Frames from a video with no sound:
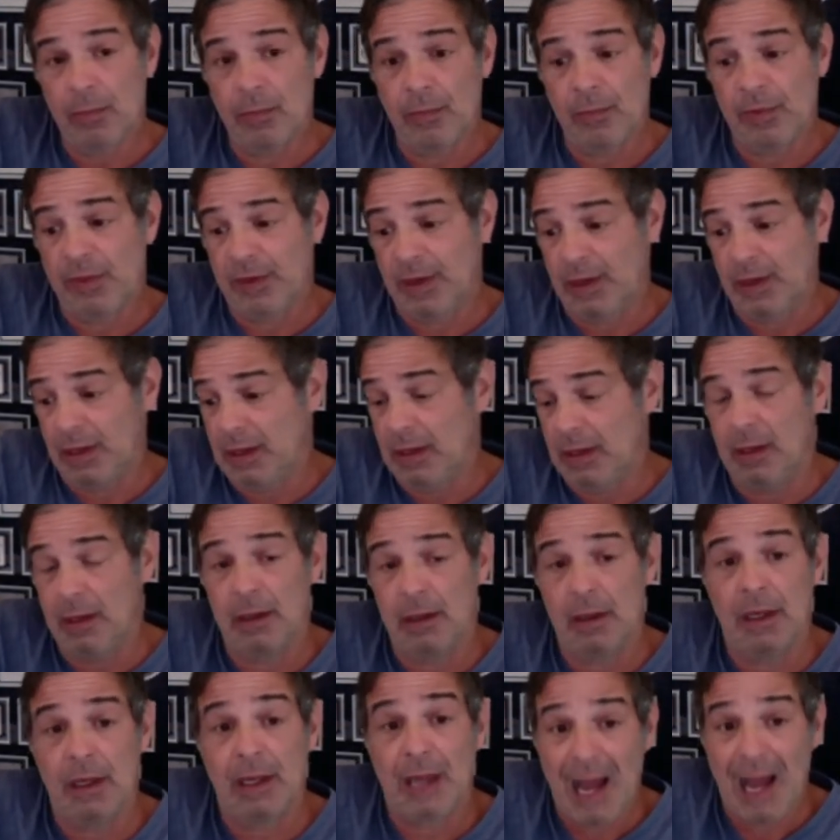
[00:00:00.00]
the
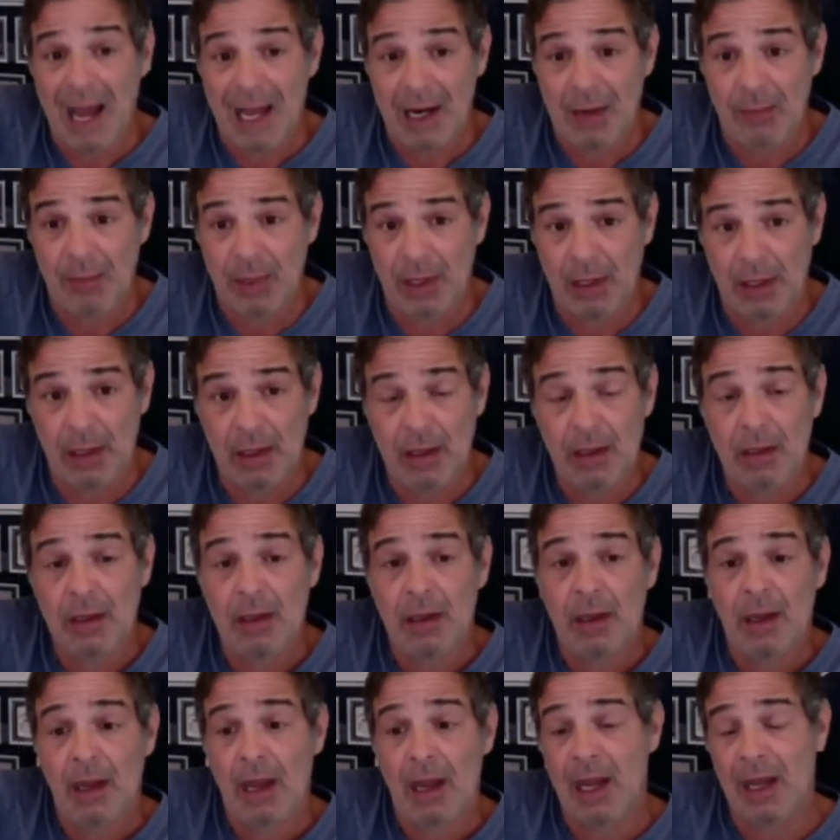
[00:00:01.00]
economy,
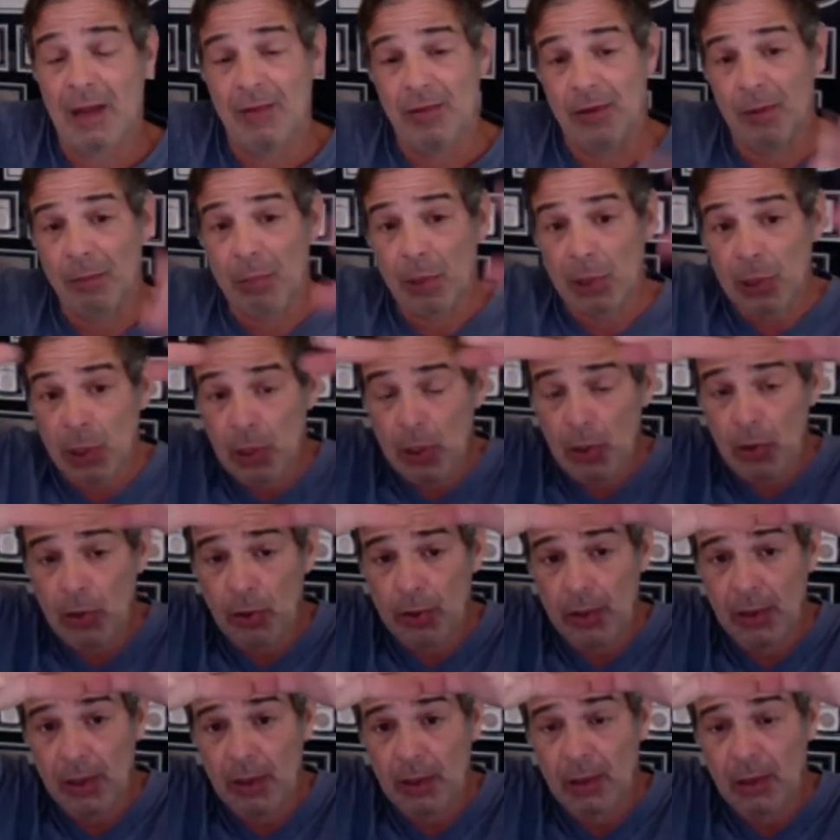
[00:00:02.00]
and the
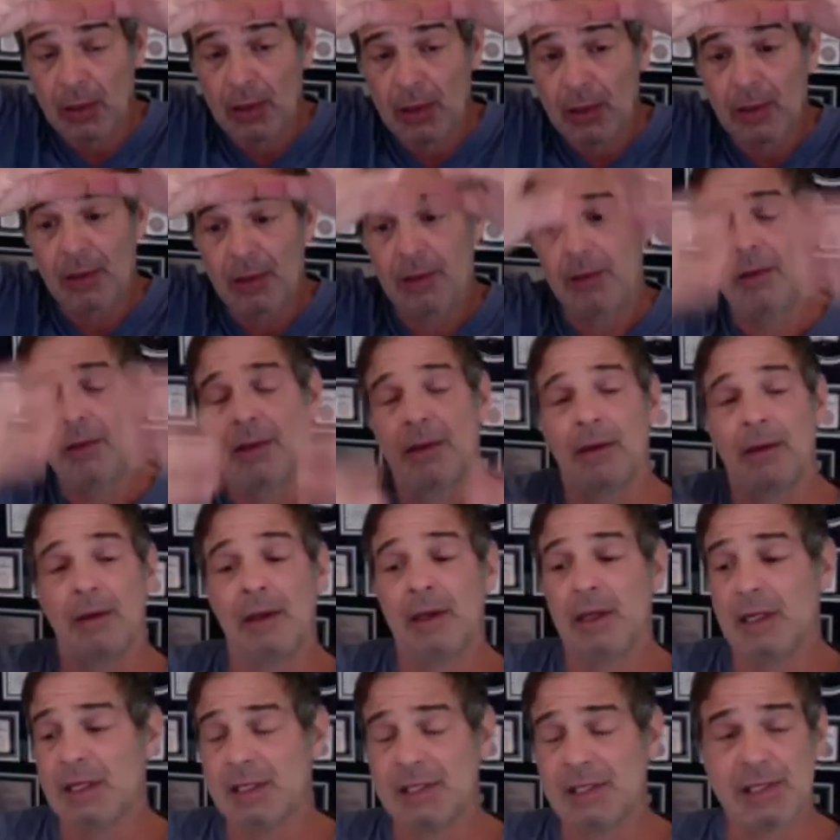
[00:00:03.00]
balloon
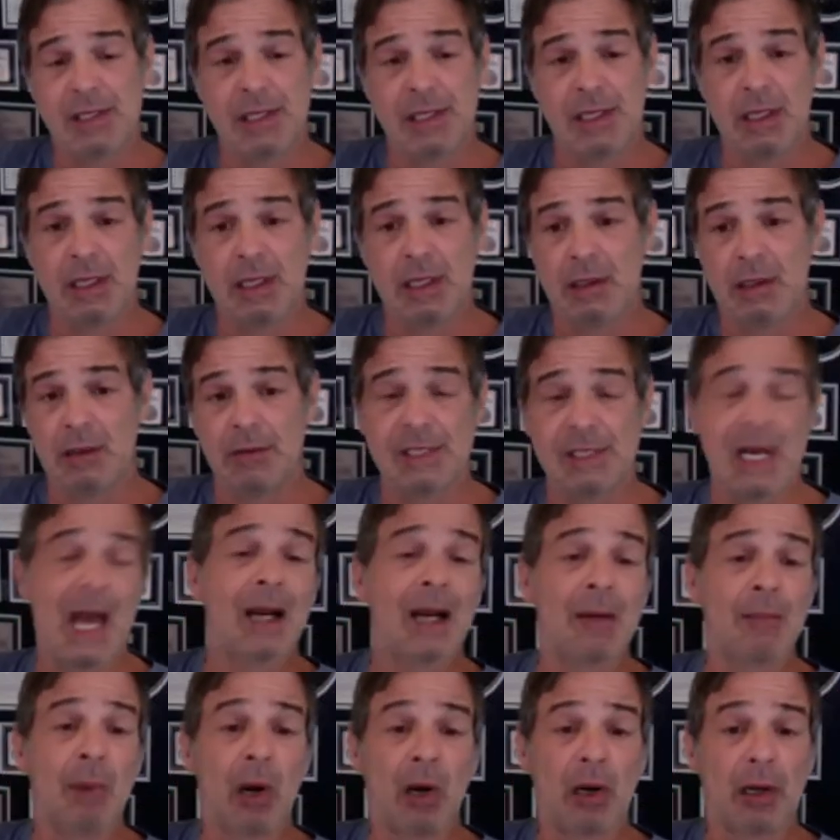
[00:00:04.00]
is the
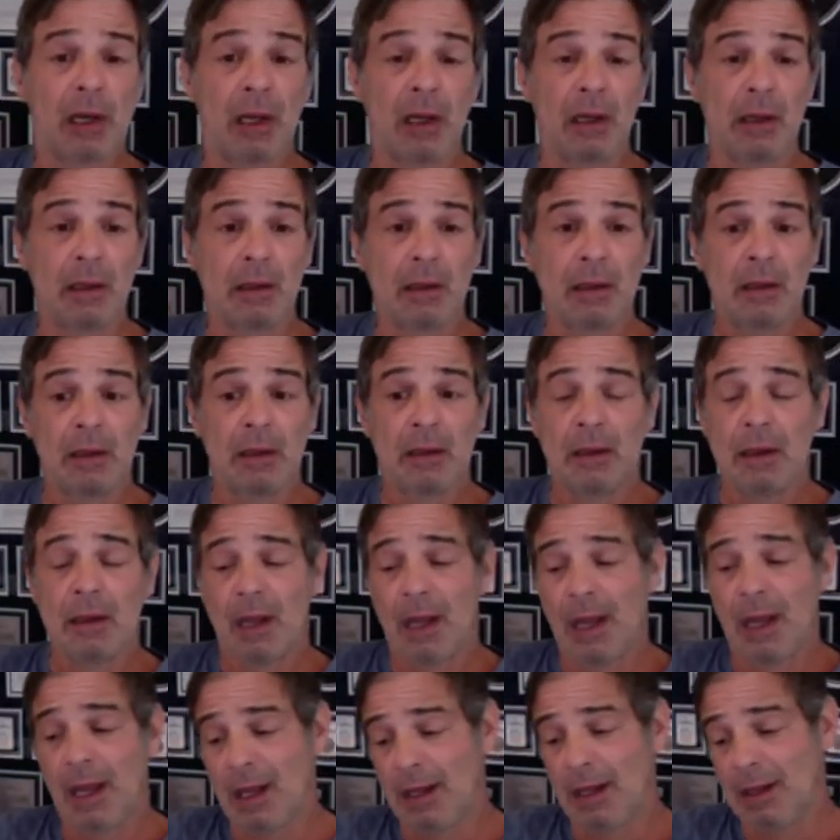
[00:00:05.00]
stock market.
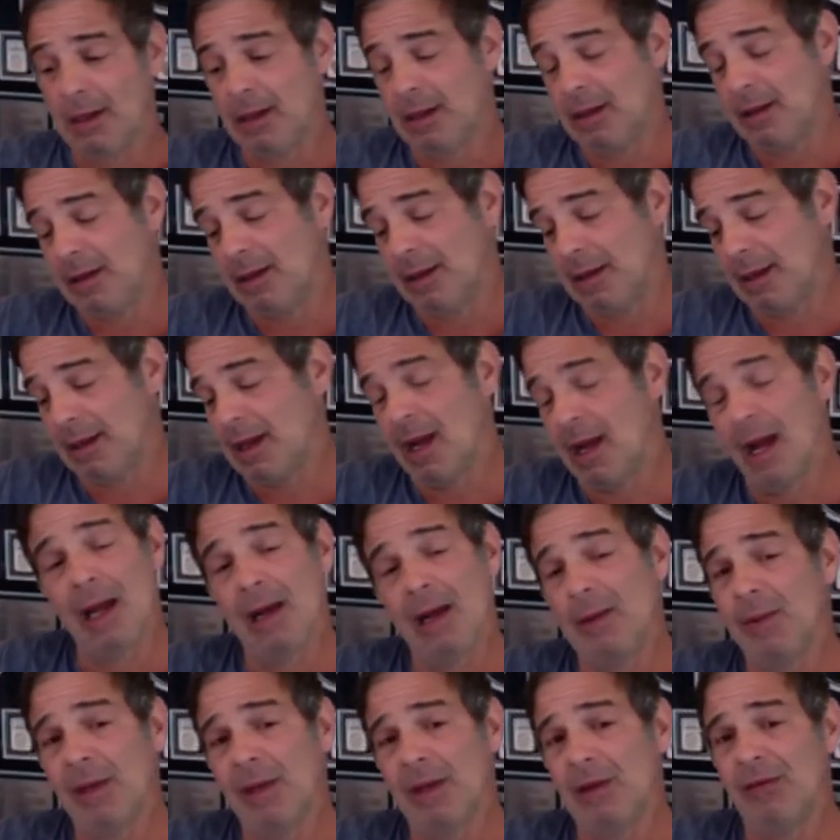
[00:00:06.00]
And the
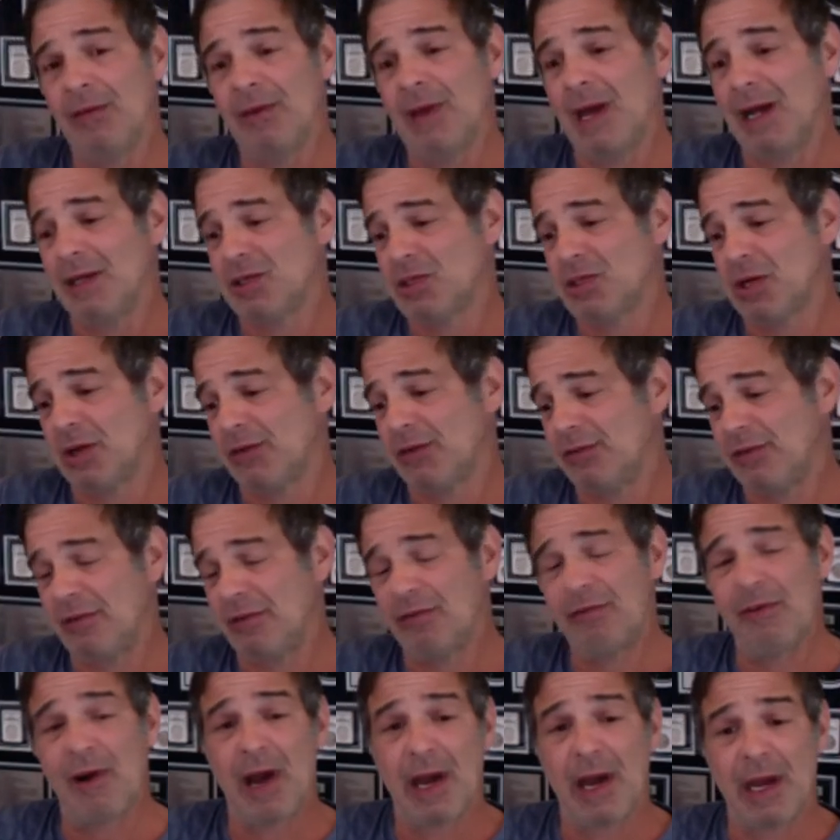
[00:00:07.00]
economy is not
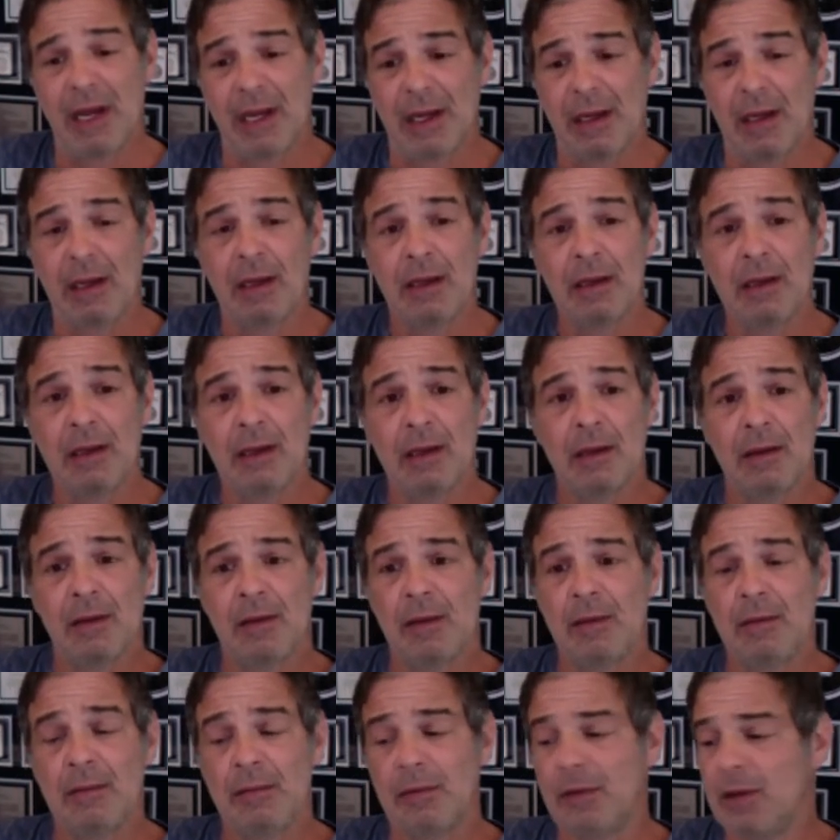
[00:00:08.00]
justifying
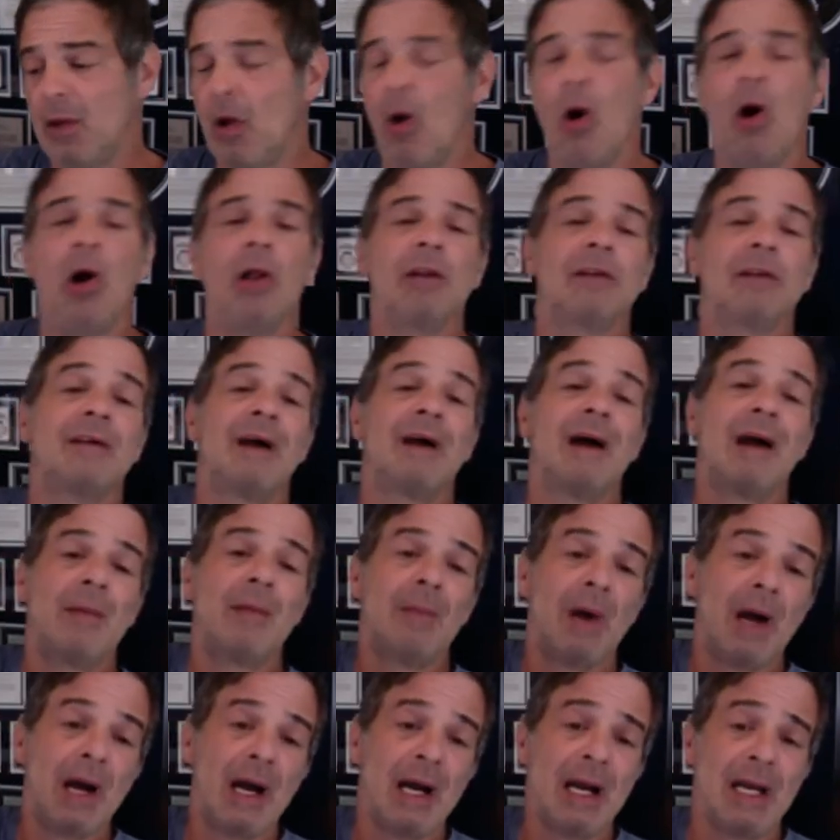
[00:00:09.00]
the
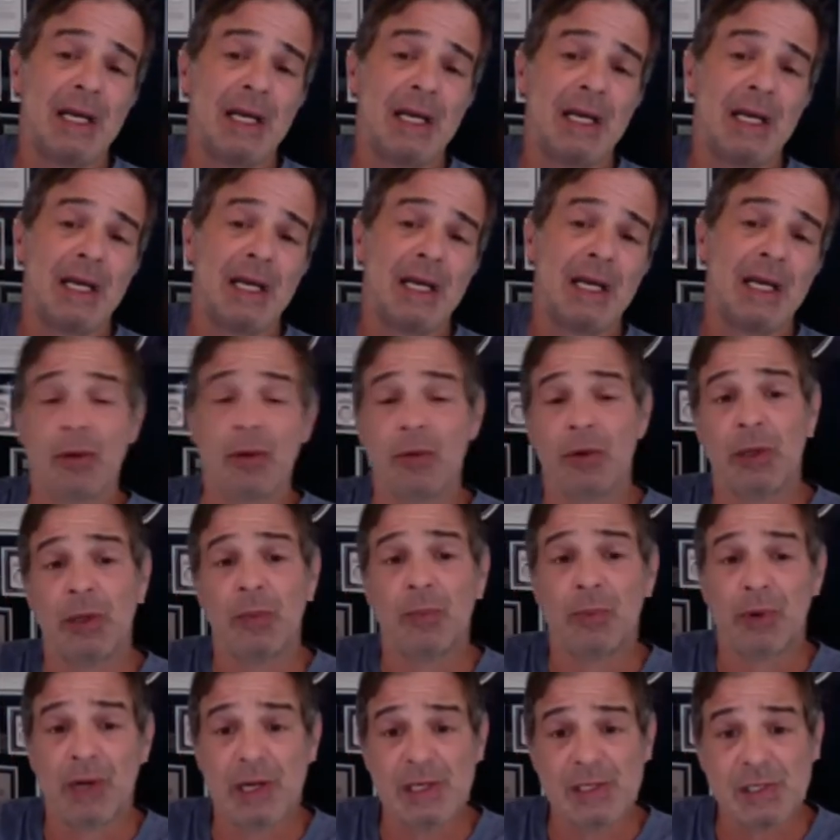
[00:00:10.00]
all-time highs in equity
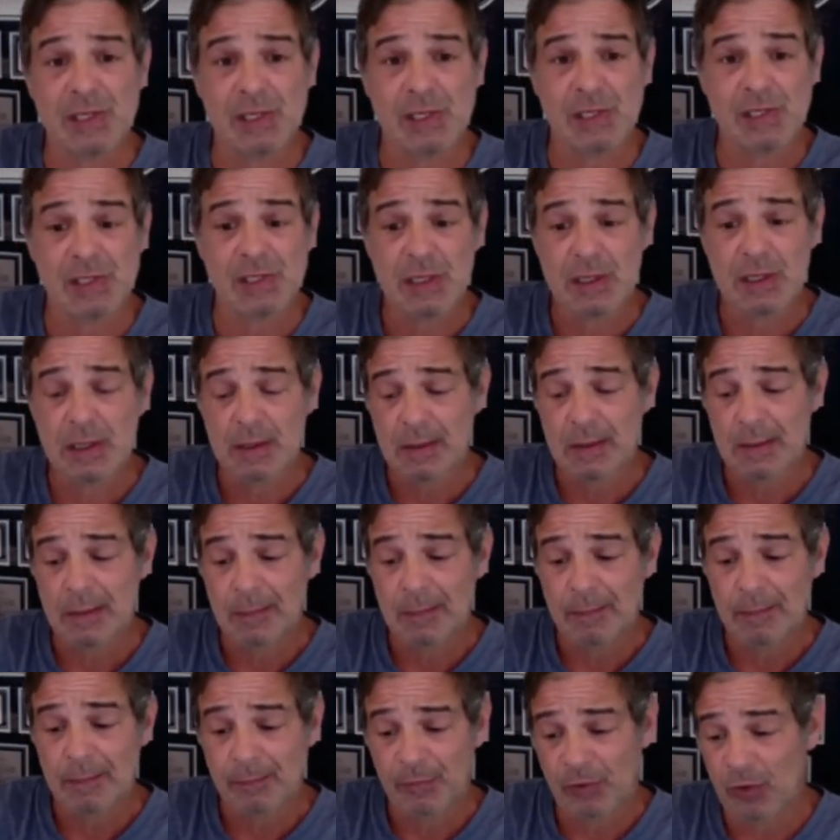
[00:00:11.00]
prices.
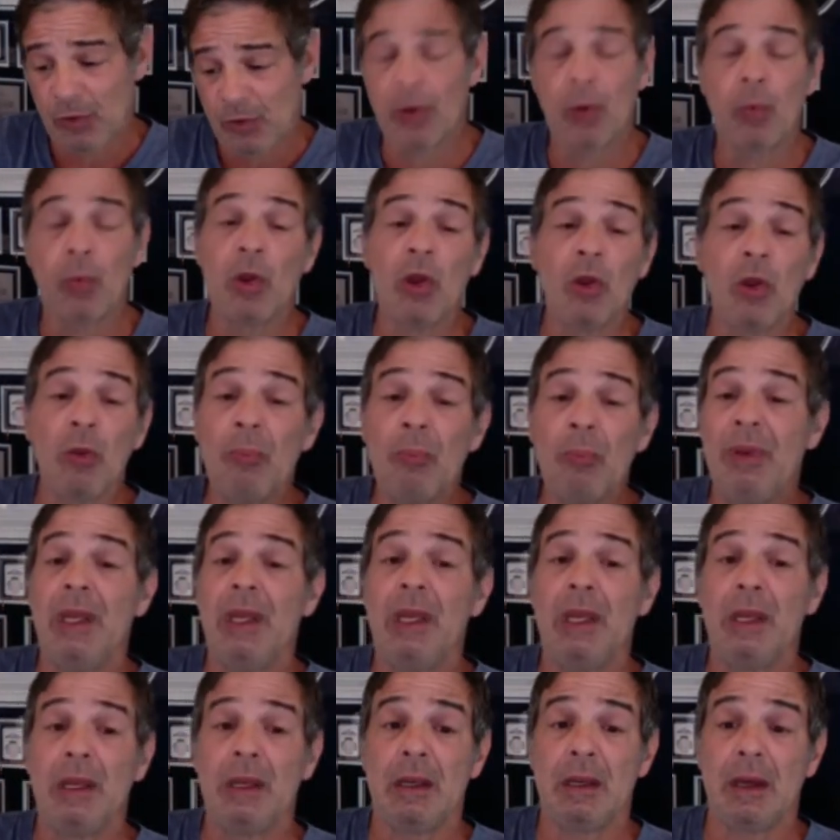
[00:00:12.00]
So there will
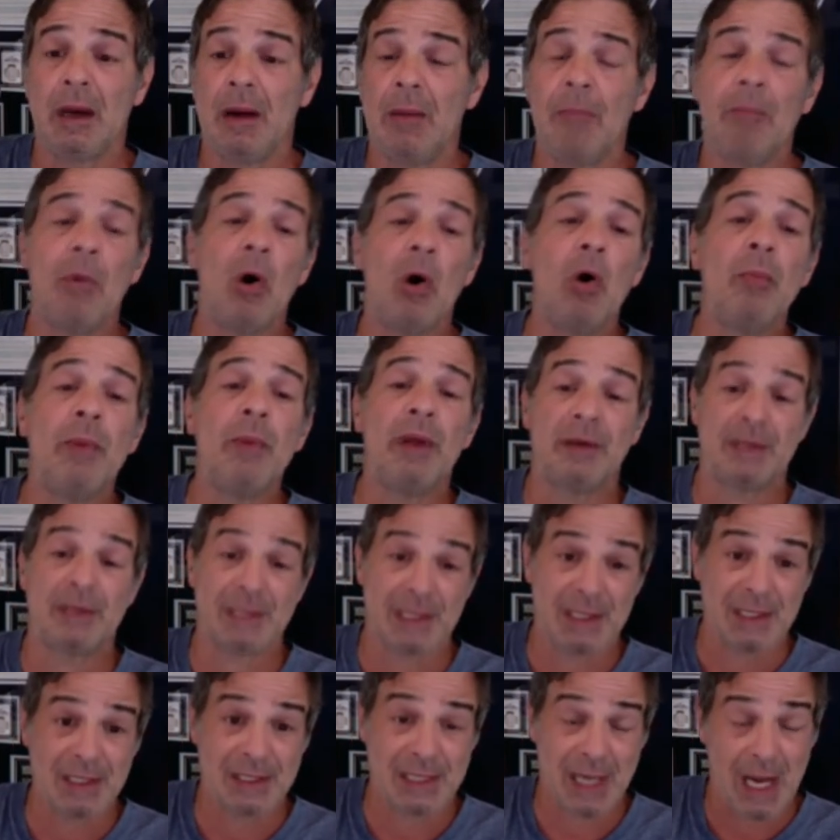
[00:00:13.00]
be a moment
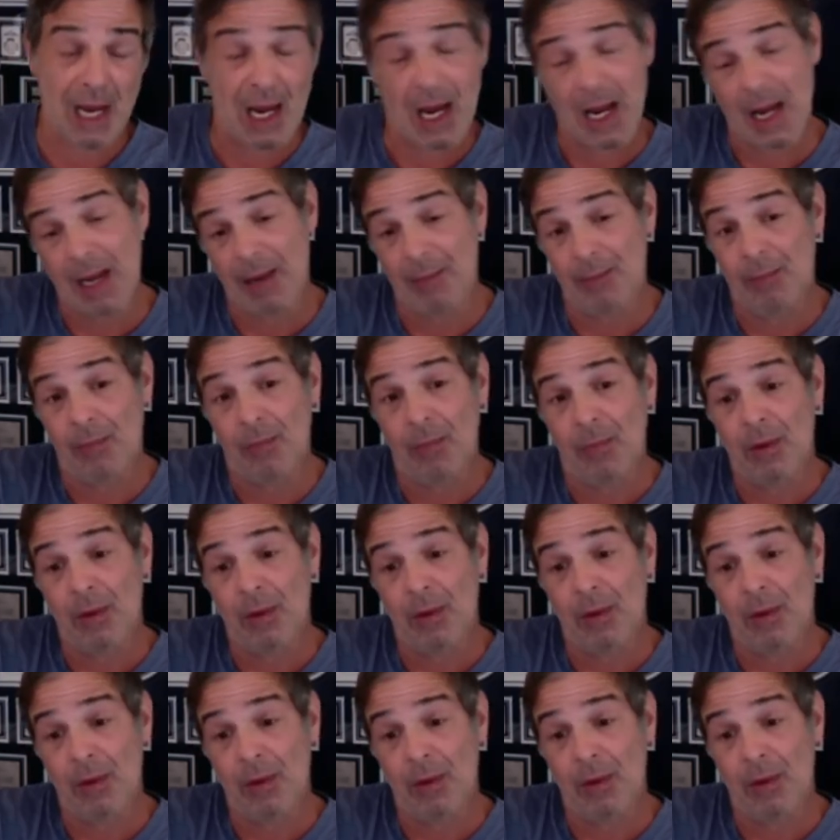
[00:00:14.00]
in time,